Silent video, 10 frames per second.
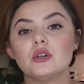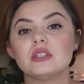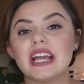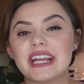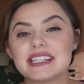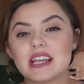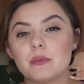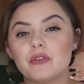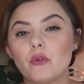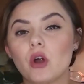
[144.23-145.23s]
like I
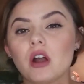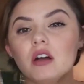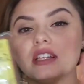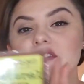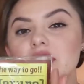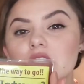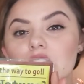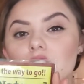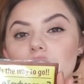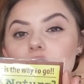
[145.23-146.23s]
said before, I'll leave a
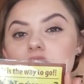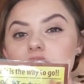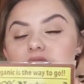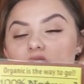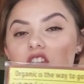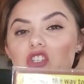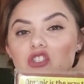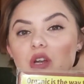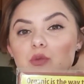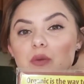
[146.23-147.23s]
link for this in the
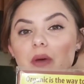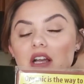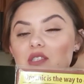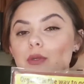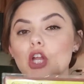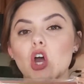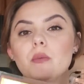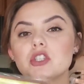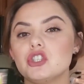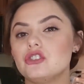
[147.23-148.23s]
description box below,
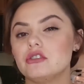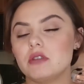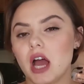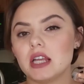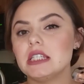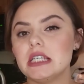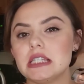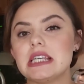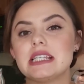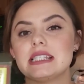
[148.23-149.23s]
but you do not
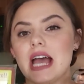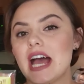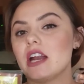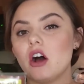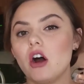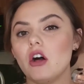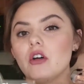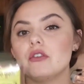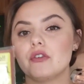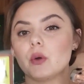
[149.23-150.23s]
need this at
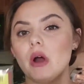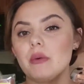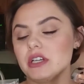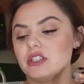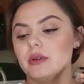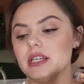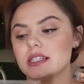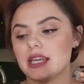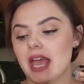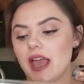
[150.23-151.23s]
all for what we're doing
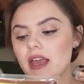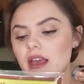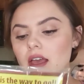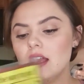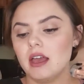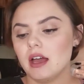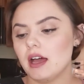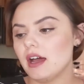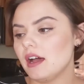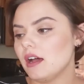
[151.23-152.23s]
today.
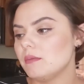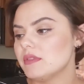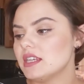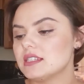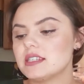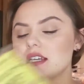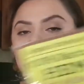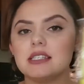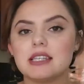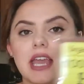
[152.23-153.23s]
This
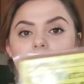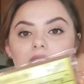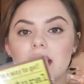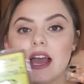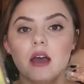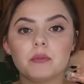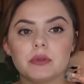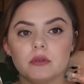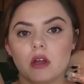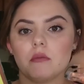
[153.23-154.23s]
is a hemp
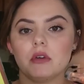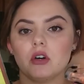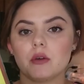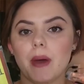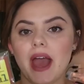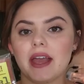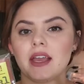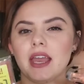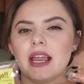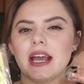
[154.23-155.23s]
nut milk
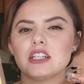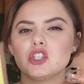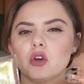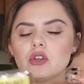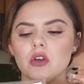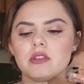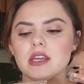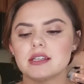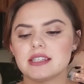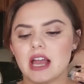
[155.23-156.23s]
bag, and I don't know the
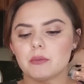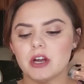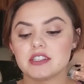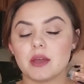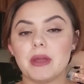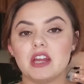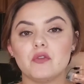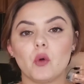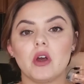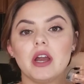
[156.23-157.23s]
exact price I paid
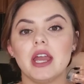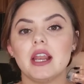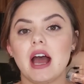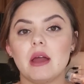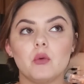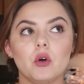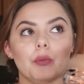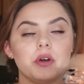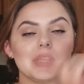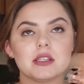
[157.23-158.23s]
for it. I will
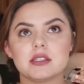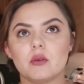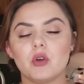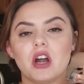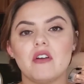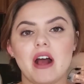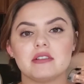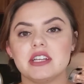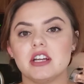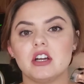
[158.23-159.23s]
put it somewhere
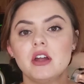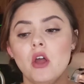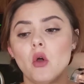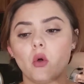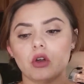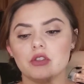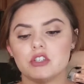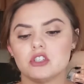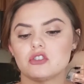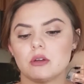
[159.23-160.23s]
around here or in the
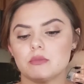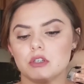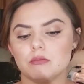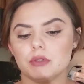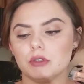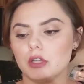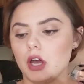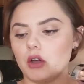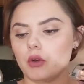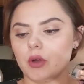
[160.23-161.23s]
description
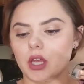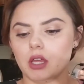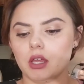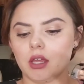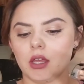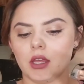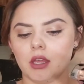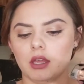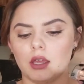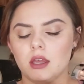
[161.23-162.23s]
below.
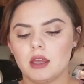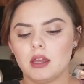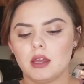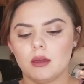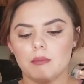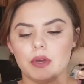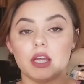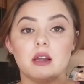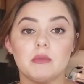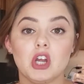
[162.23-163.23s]

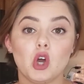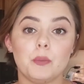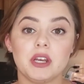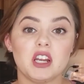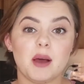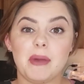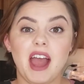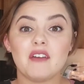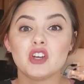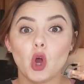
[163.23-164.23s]
But I'm gonna open it up. I
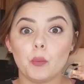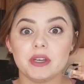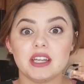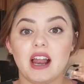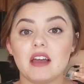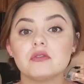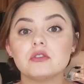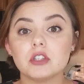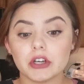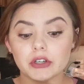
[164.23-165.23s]
haven't opened it. I've
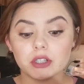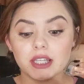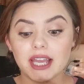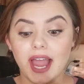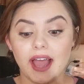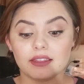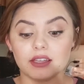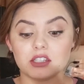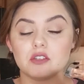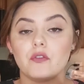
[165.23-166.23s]
literally had
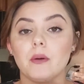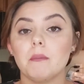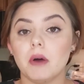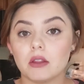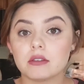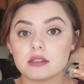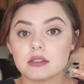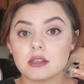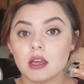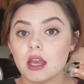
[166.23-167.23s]
this for
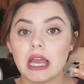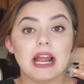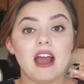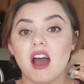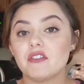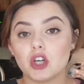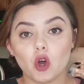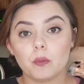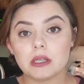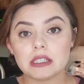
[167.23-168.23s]
months and I haven't
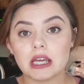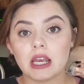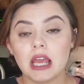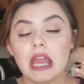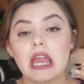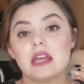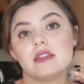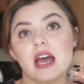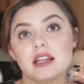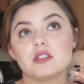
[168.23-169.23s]
opened it, and
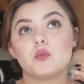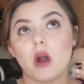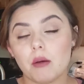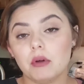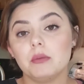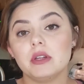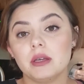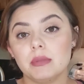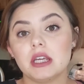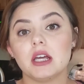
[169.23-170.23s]
that's
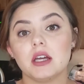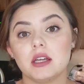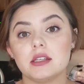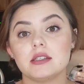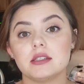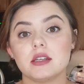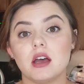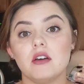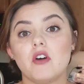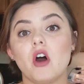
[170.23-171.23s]
probably because
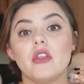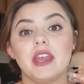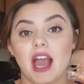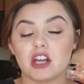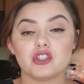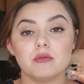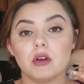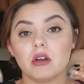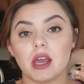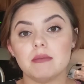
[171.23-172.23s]
of all the cashew
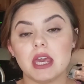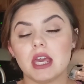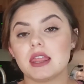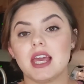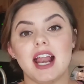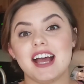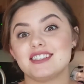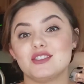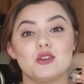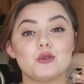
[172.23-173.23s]
milk I make that
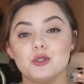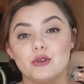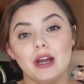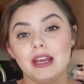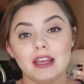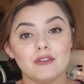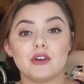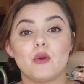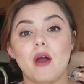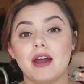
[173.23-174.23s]
has no straining
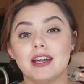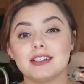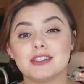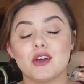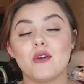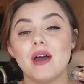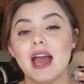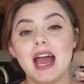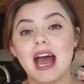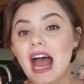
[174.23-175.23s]
required. So
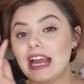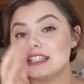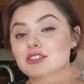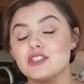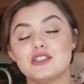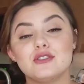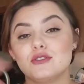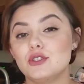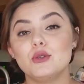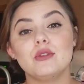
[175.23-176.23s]
I
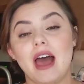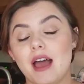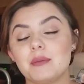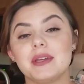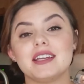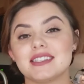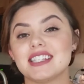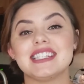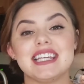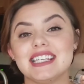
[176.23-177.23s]
just do that because
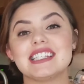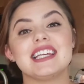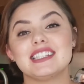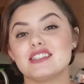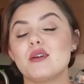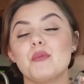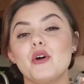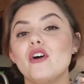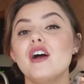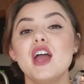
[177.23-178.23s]
it's easy and
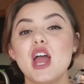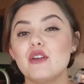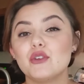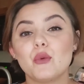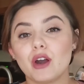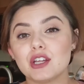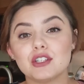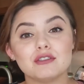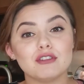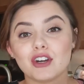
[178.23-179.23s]
simple. If you
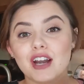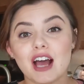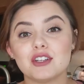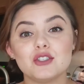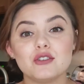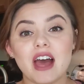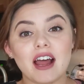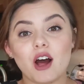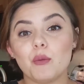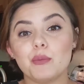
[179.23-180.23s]
want to learn how to do
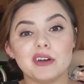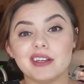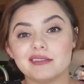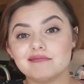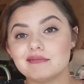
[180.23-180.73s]
that, I'll put it